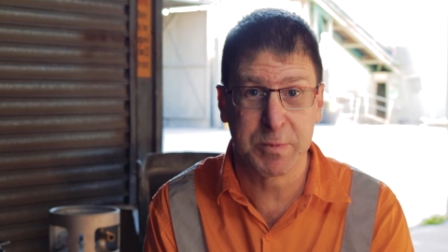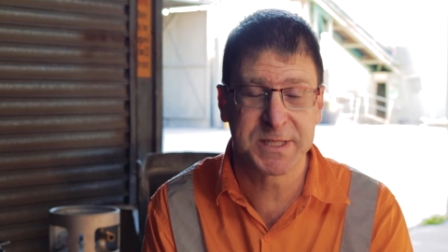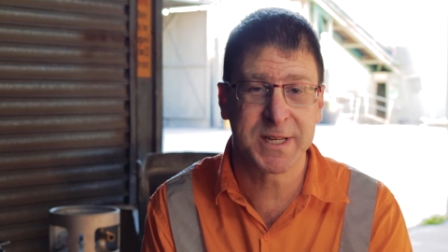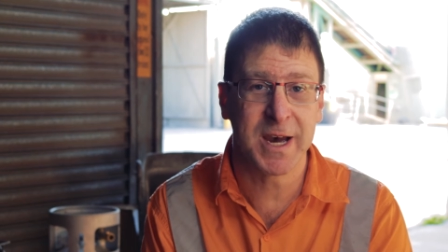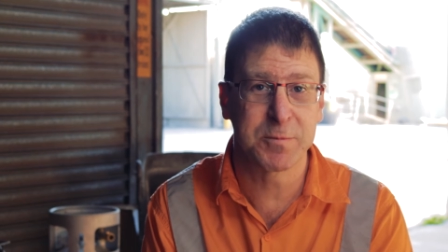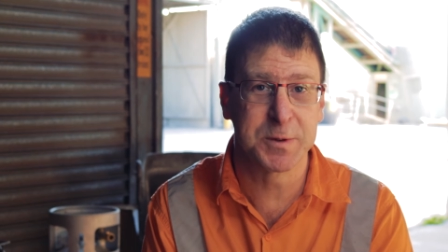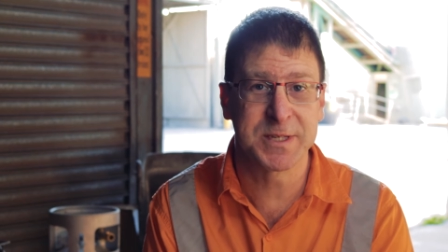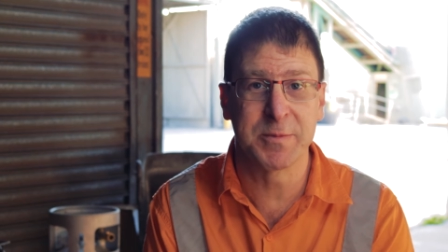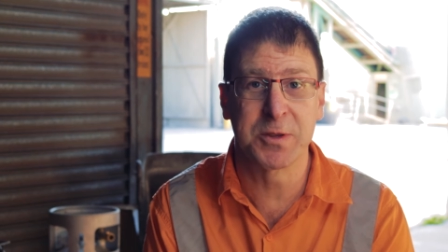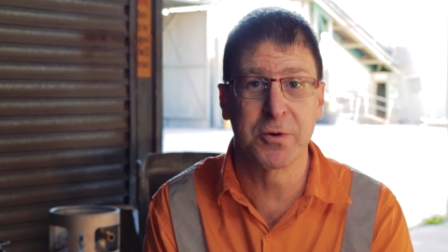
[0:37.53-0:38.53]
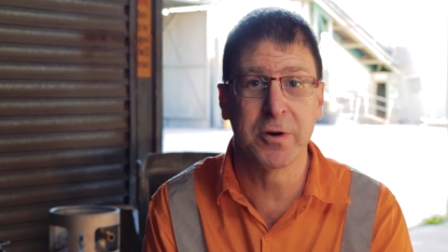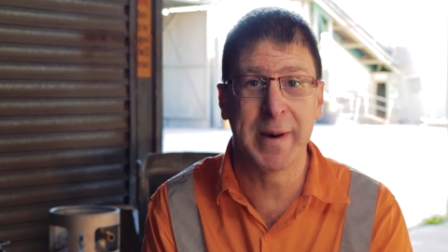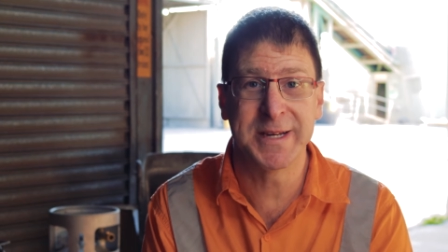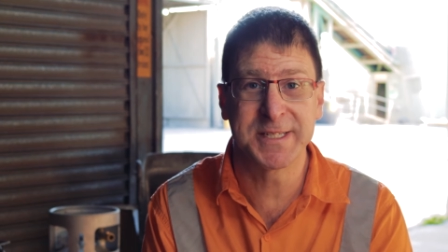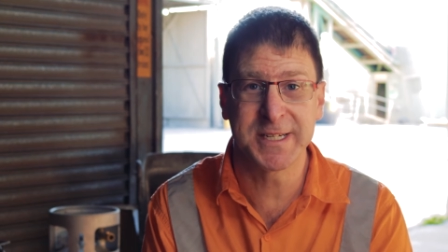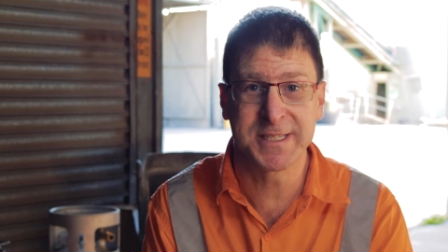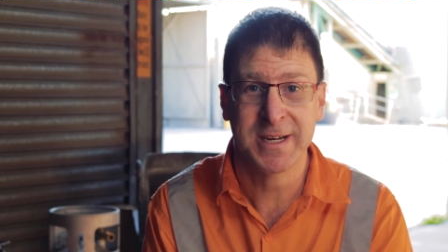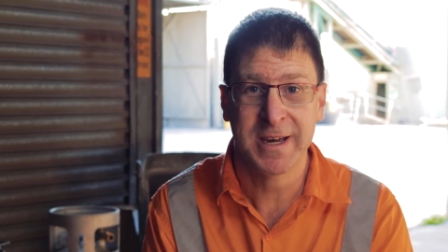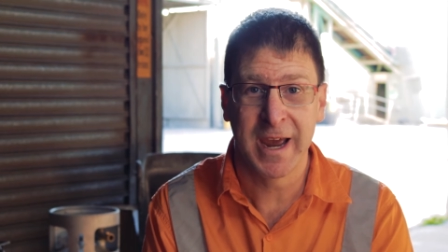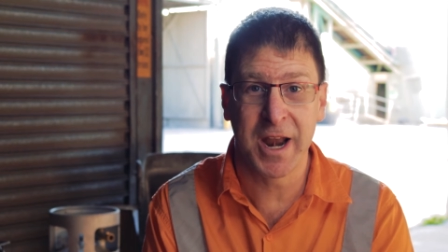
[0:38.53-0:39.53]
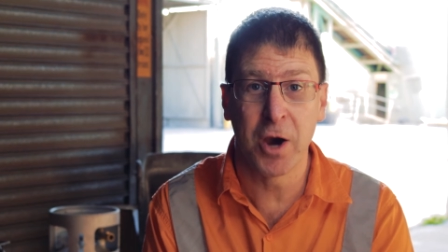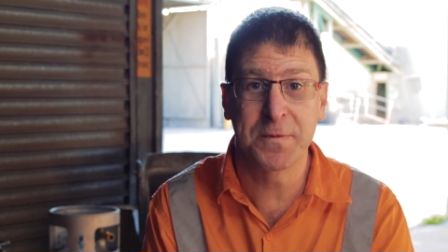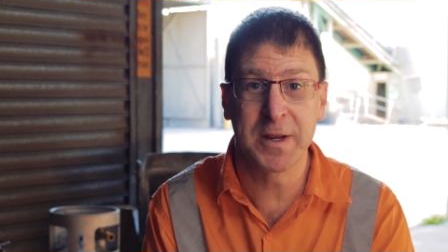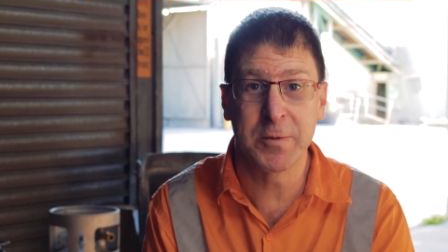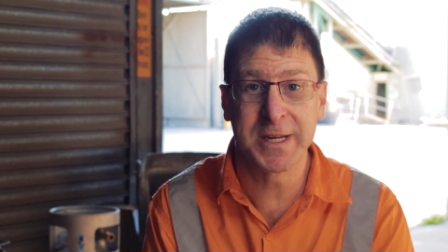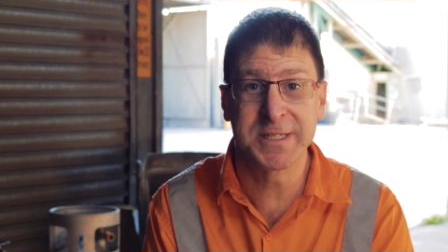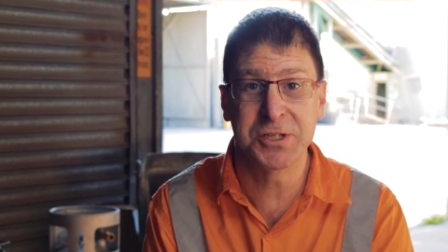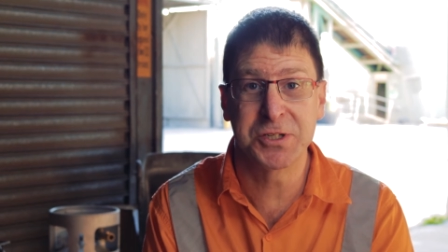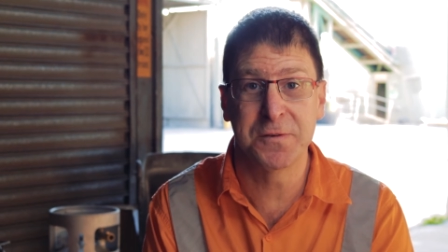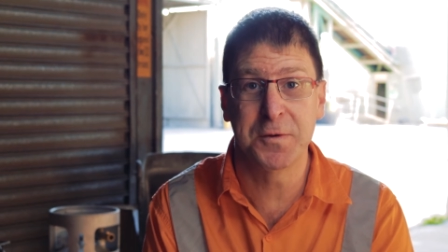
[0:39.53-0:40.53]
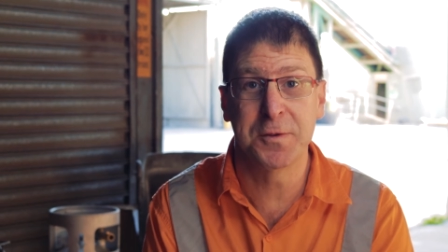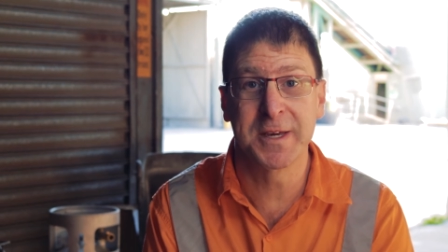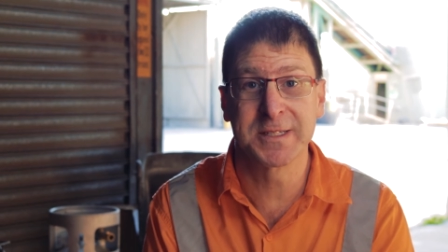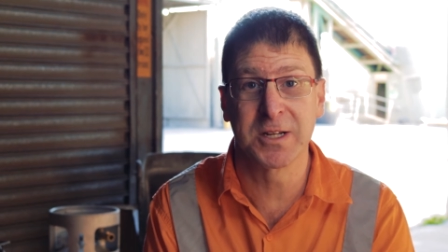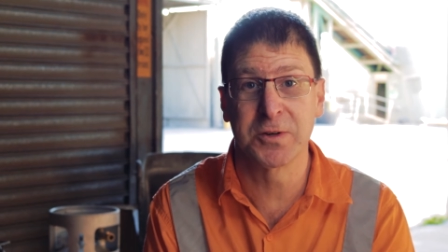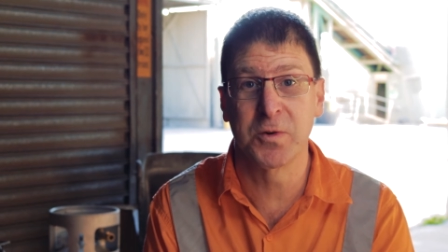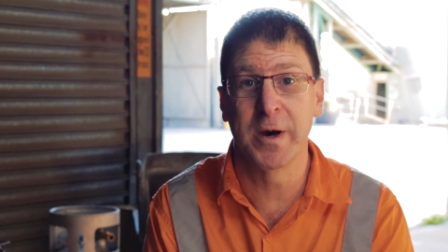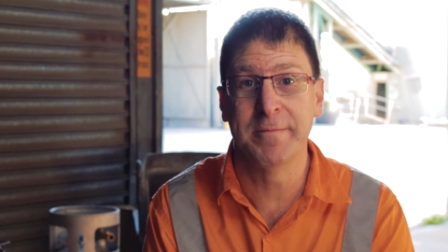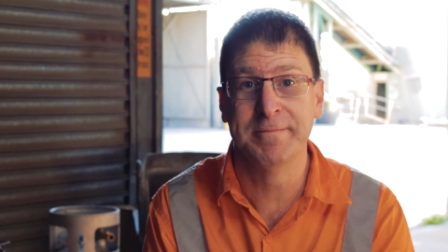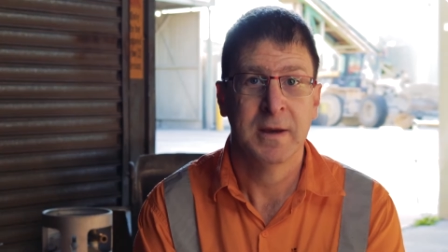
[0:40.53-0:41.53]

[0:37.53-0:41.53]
we'd start with some of the real basics and hopefully we can teach you a few things along the way.